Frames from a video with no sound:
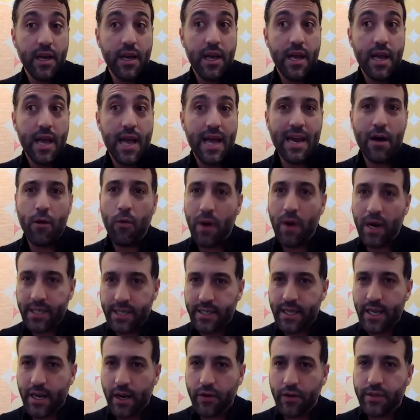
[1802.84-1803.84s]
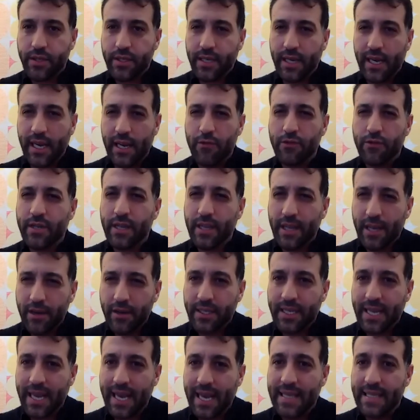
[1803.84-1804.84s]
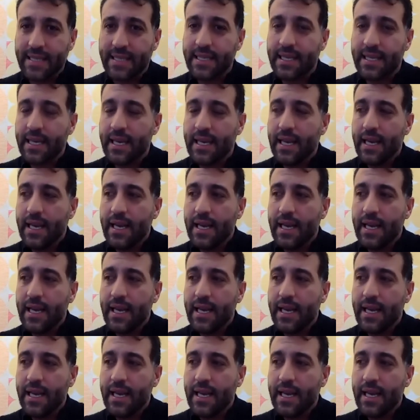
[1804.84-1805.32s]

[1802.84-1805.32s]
and I watched the whole scene. It was a little tense.